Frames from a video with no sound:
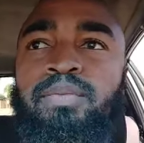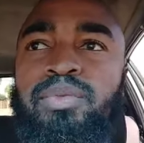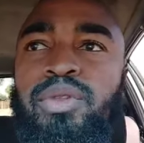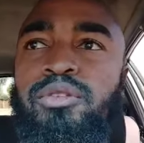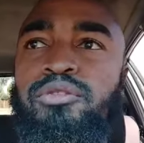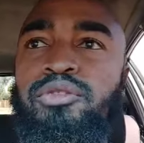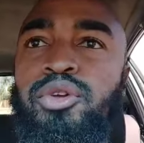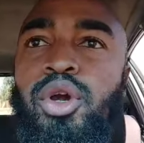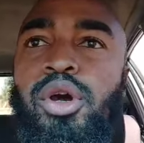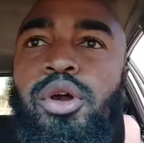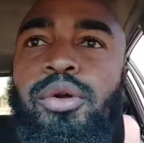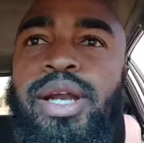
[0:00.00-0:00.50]

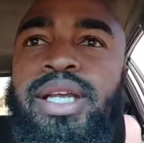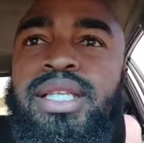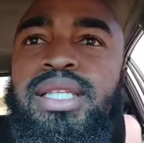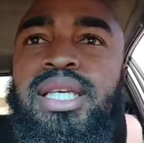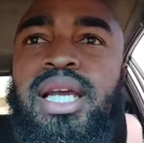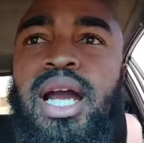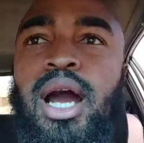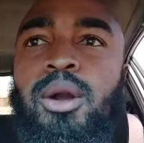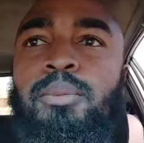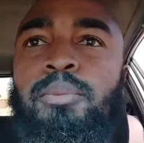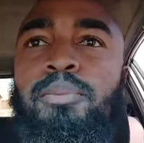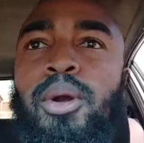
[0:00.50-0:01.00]
If you're
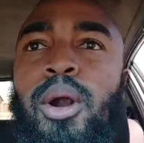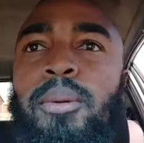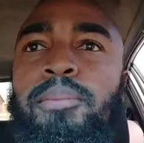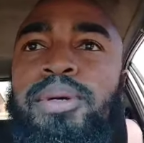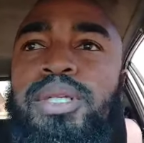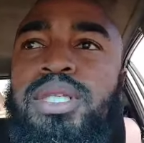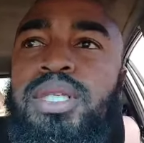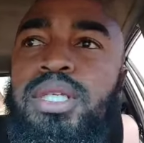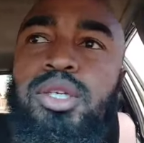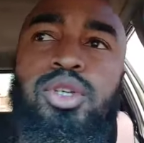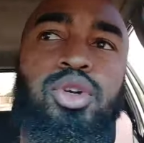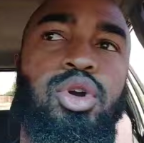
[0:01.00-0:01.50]
renting out
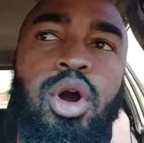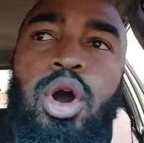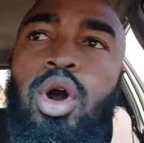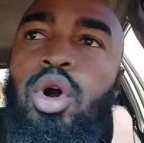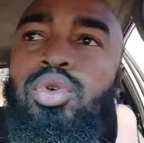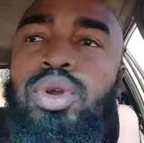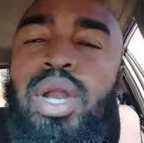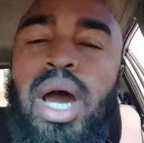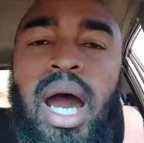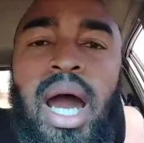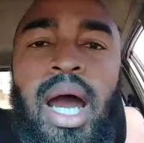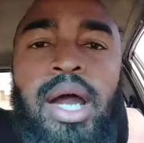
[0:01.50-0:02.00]
property, you
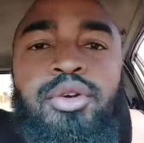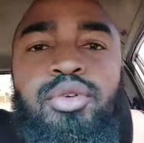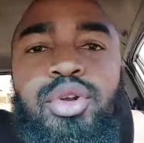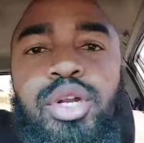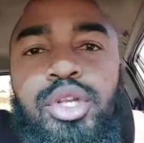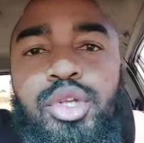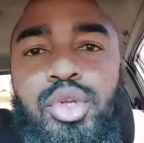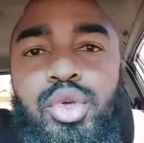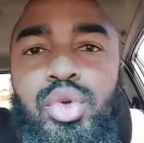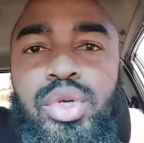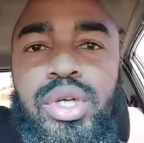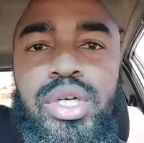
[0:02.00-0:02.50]
own
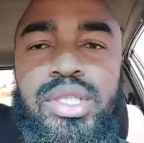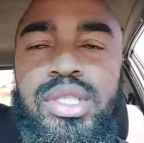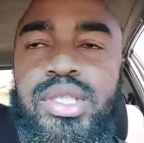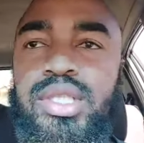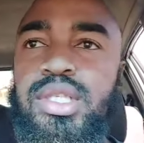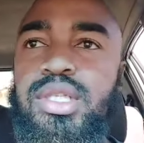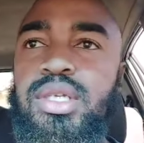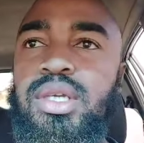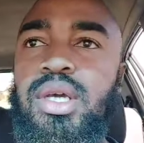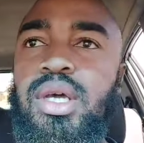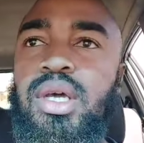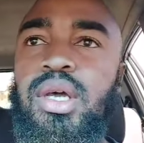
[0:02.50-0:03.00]
100
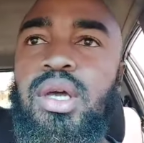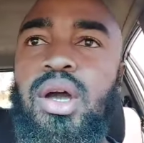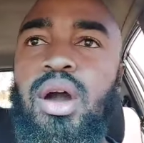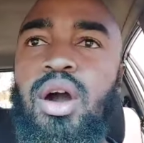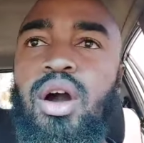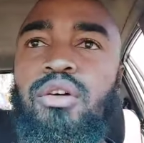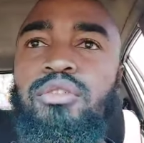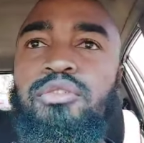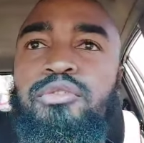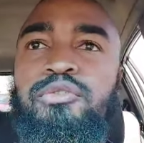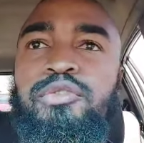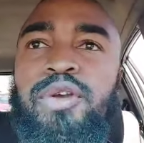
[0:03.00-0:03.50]
units
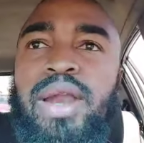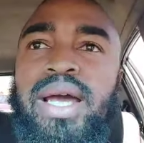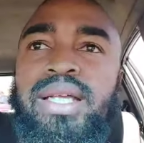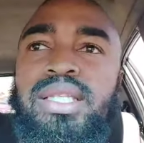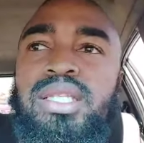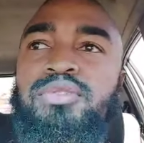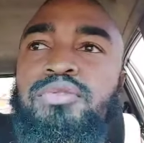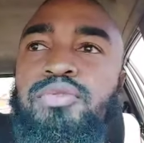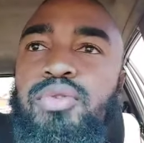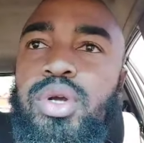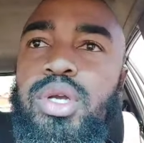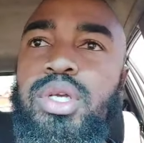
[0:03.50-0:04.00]
of
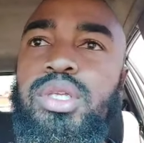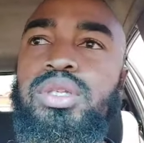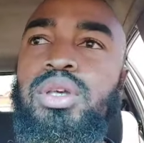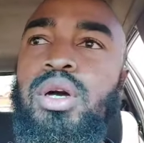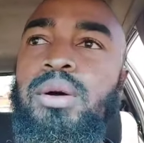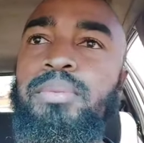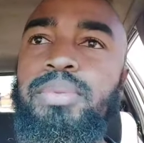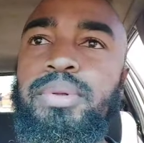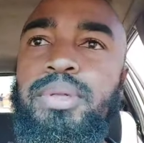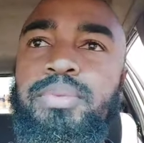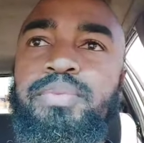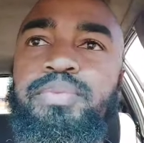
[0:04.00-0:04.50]
flats, for
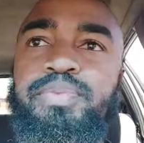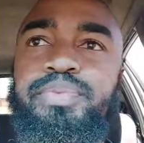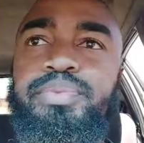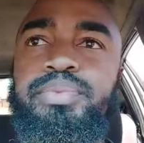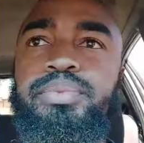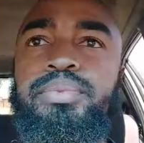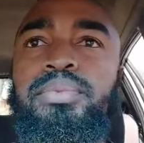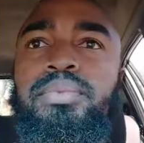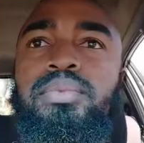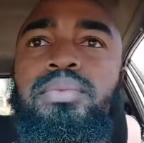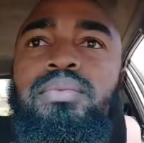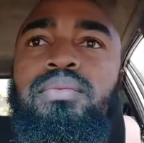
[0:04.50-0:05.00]
example,
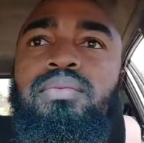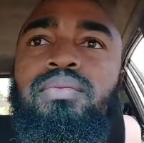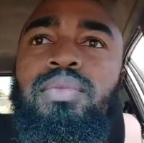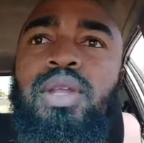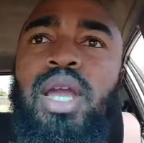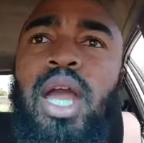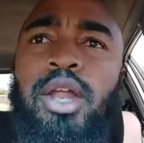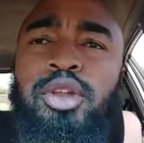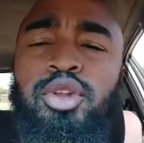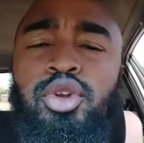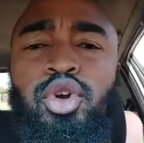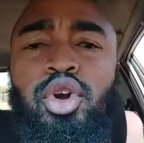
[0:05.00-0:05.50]

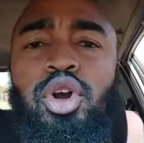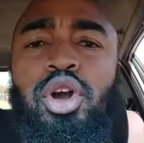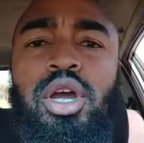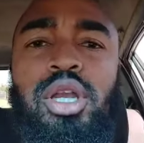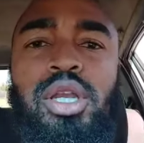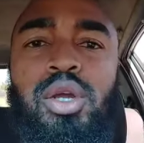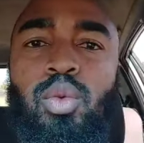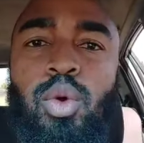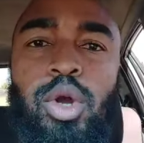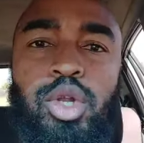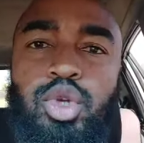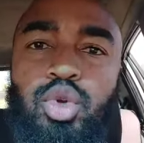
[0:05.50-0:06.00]
and you're
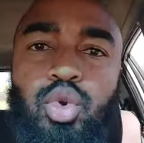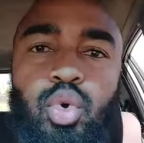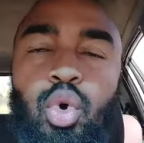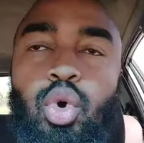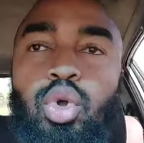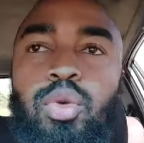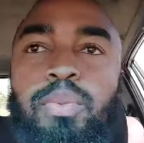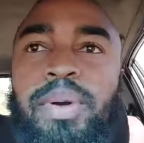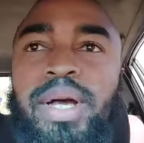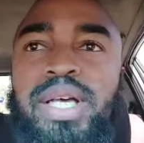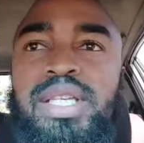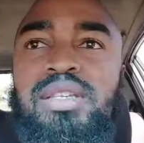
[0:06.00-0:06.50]
earning what you
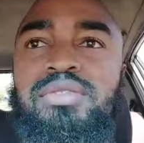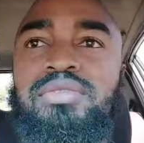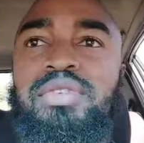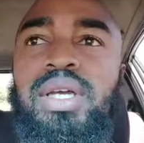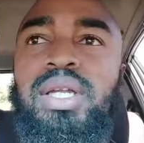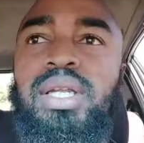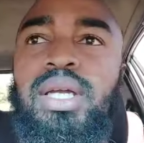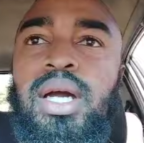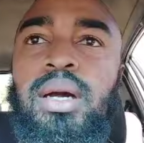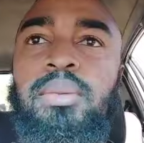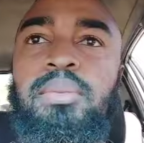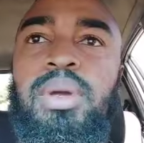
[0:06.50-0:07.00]
call passive
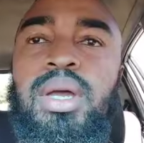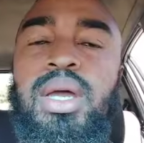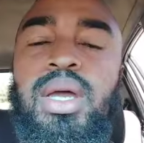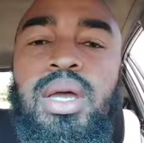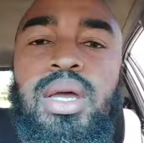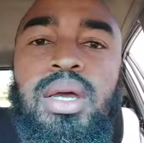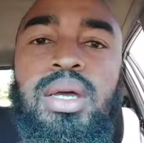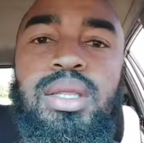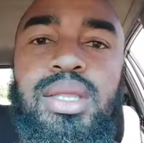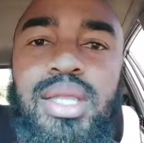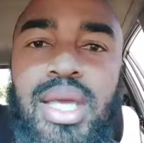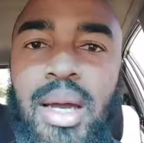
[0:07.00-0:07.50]

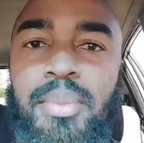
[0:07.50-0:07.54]
income.